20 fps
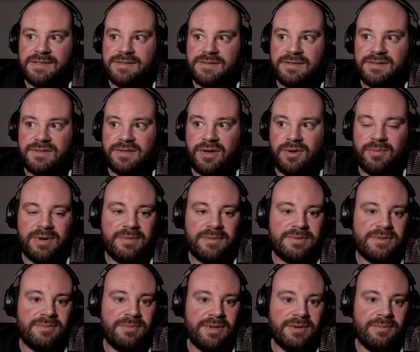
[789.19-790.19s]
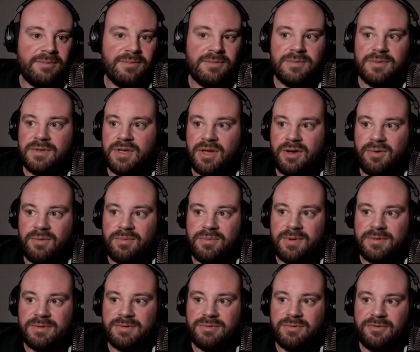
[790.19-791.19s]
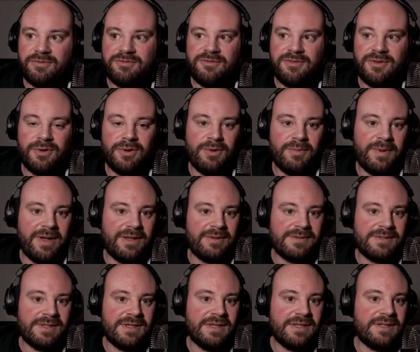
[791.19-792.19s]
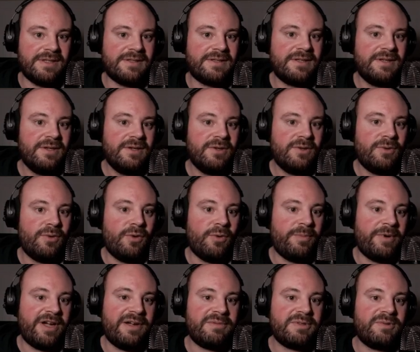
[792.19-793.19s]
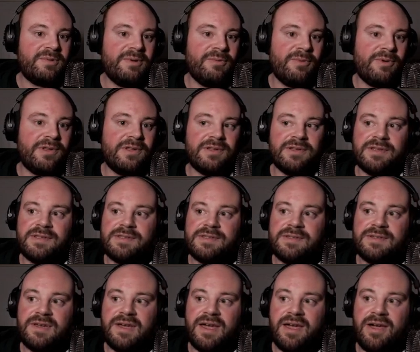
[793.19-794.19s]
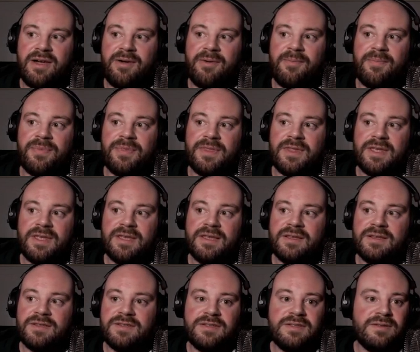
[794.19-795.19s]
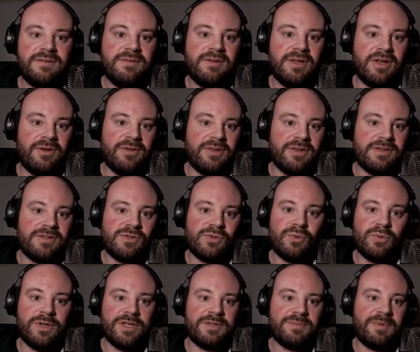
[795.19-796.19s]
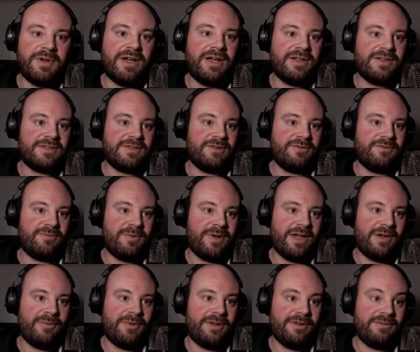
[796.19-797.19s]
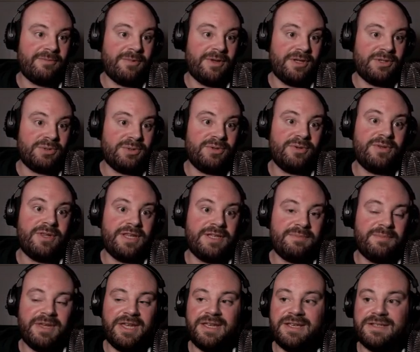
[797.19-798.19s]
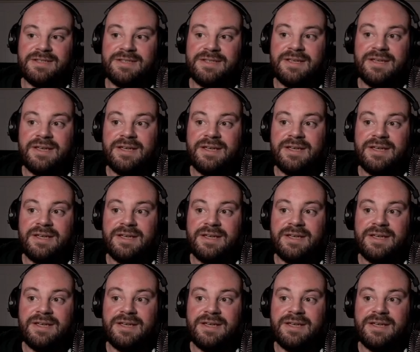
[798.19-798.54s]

So perhaps we want fewer mountains, or perhaps we want the tallest parts of where we drew these peaks